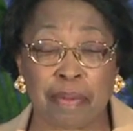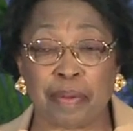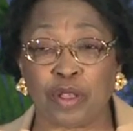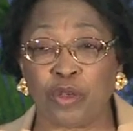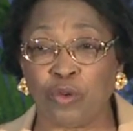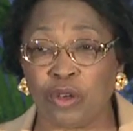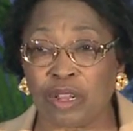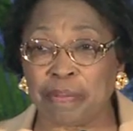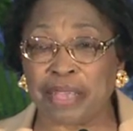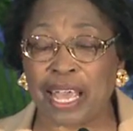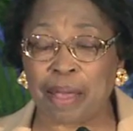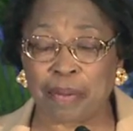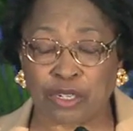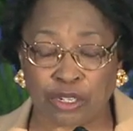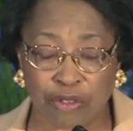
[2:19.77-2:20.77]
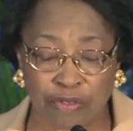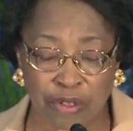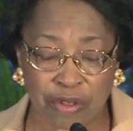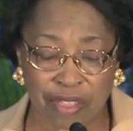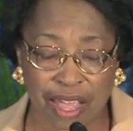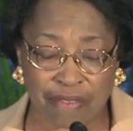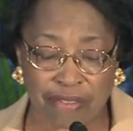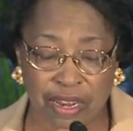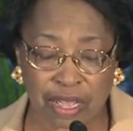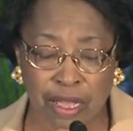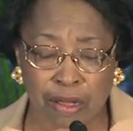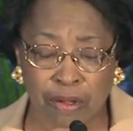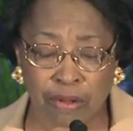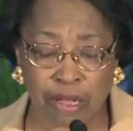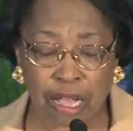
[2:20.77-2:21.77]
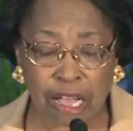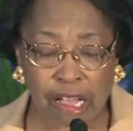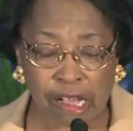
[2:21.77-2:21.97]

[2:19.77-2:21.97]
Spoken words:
but you will be able to view that video